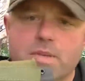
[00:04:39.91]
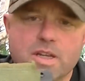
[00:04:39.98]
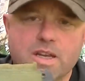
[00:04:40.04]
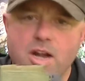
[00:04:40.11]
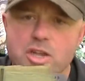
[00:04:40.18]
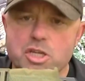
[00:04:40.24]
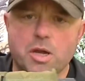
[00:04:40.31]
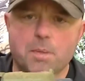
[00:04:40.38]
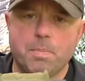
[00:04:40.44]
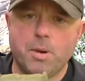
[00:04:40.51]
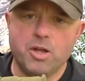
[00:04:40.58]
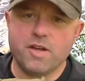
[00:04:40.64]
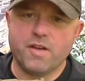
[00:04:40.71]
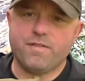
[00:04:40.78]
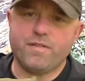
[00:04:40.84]
you know you could
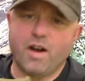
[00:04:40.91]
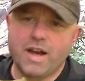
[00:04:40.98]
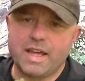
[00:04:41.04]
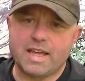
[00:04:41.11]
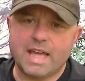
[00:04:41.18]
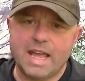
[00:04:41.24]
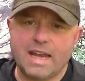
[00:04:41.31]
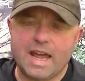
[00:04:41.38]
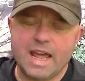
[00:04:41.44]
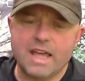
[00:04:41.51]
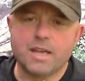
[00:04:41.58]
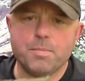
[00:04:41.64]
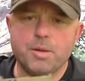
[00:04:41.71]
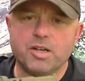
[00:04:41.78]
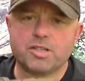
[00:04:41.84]
put your fire kit in there
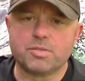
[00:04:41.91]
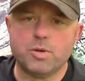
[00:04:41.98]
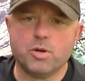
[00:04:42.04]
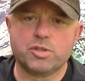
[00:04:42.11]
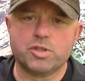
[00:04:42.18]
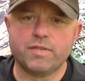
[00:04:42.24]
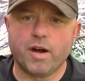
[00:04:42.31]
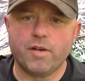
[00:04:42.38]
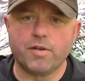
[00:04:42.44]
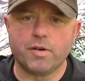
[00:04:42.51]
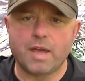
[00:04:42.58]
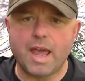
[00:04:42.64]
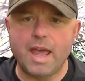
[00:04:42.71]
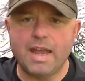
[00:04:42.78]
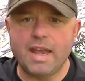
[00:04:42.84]
you can put a small
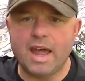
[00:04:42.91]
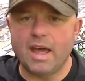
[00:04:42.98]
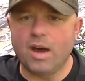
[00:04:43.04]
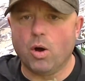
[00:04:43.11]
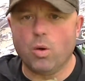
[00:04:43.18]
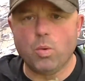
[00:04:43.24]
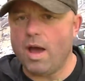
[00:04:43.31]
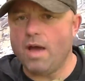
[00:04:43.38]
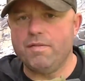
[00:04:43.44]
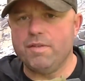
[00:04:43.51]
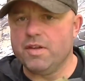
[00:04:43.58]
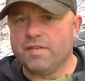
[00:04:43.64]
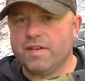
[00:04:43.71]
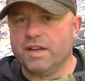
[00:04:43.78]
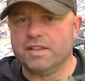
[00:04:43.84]
survival kit in there or
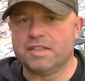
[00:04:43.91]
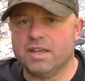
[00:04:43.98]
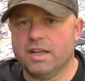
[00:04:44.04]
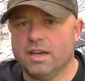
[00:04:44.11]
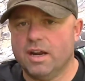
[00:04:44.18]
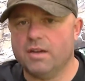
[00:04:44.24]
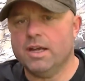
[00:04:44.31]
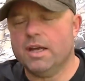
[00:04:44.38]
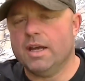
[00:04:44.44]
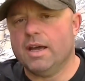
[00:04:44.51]
whatever you fancy you know